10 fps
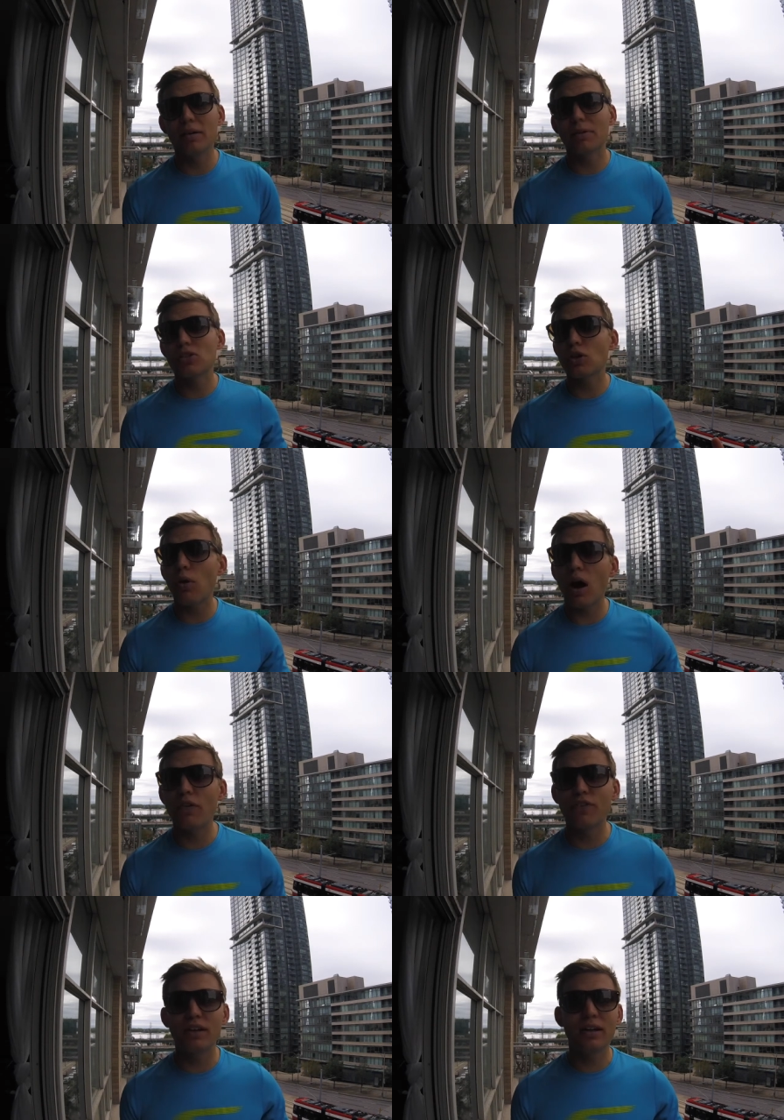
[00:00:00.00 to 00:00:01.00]
but so
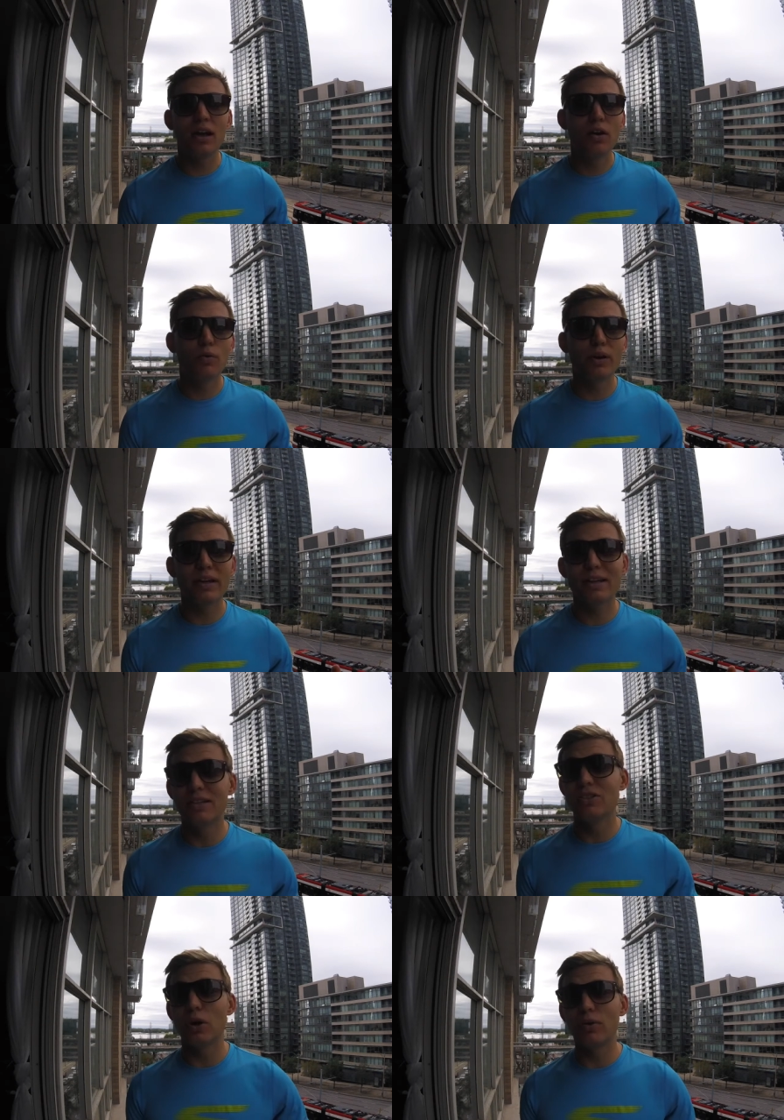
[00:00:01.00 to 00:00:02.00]
often we
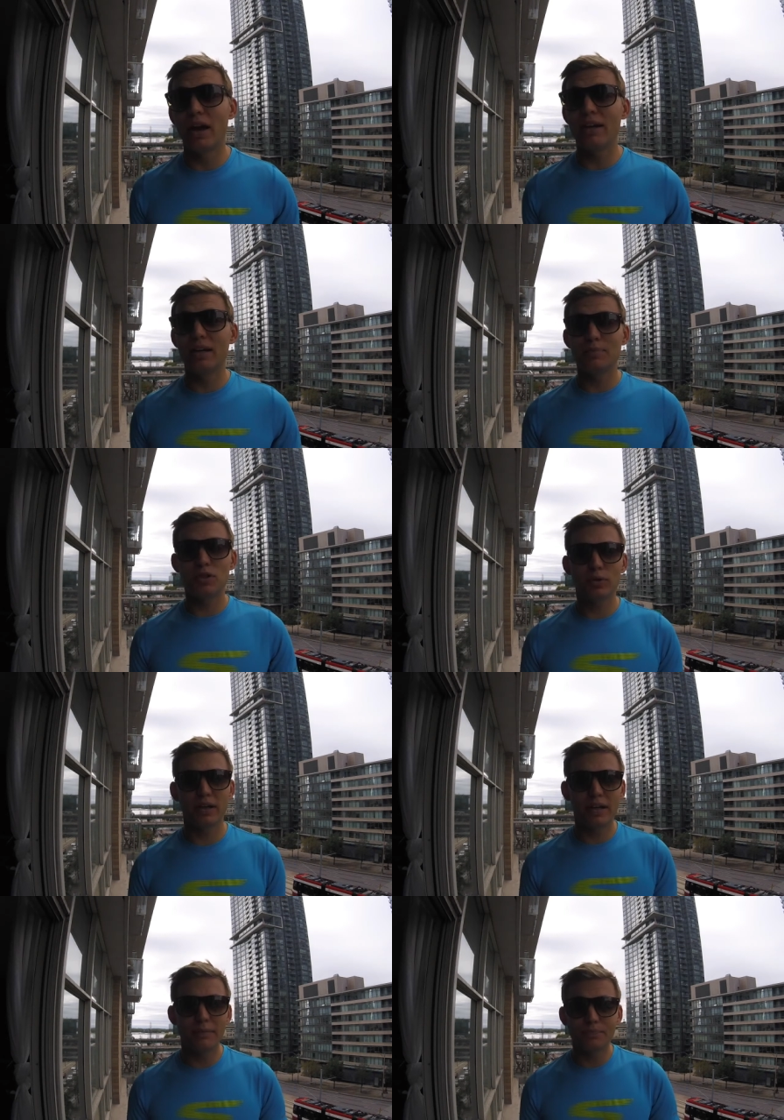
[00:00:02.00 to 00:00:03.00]
don't end up
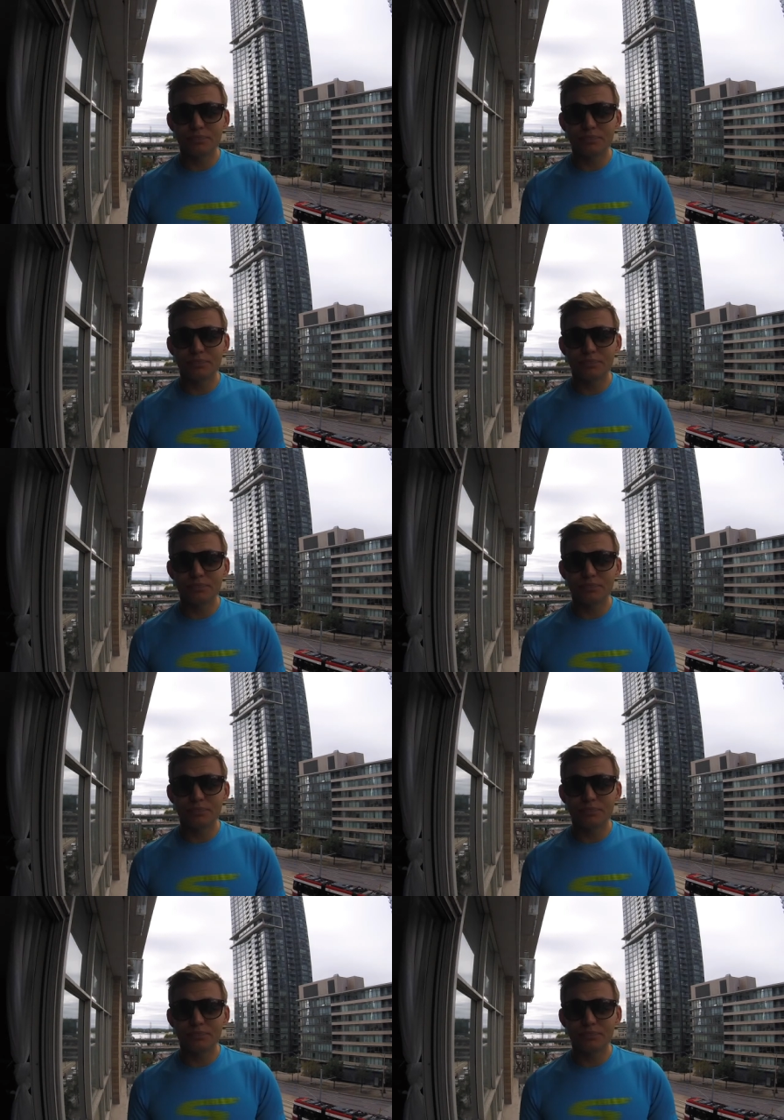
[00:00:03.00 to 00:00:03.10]
doing it.